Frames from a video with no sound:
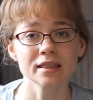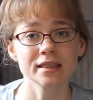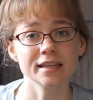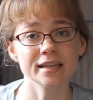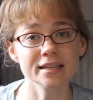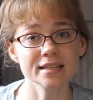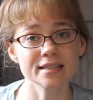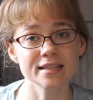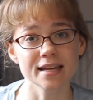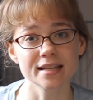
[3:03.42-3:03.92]

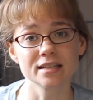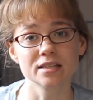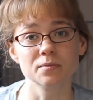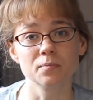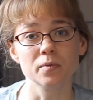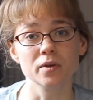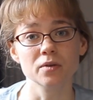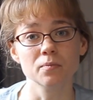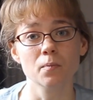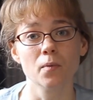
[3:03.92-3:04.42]
These tend to
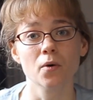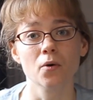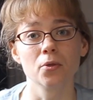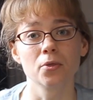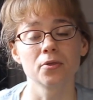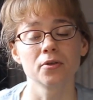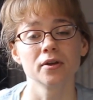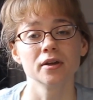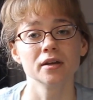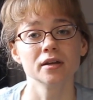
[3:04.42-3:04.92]
be both
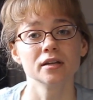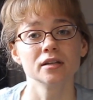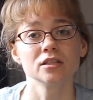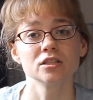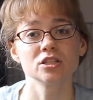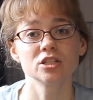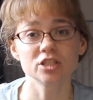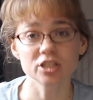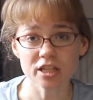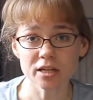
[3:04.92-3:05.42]

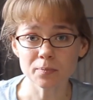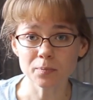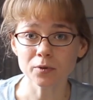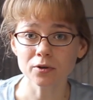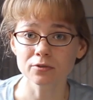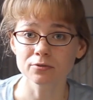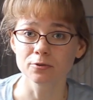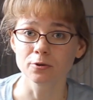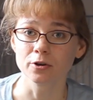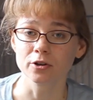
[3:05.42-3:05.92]

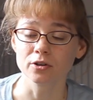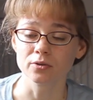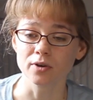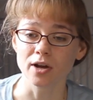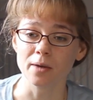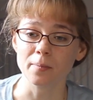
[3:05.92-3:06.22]
cheaper for your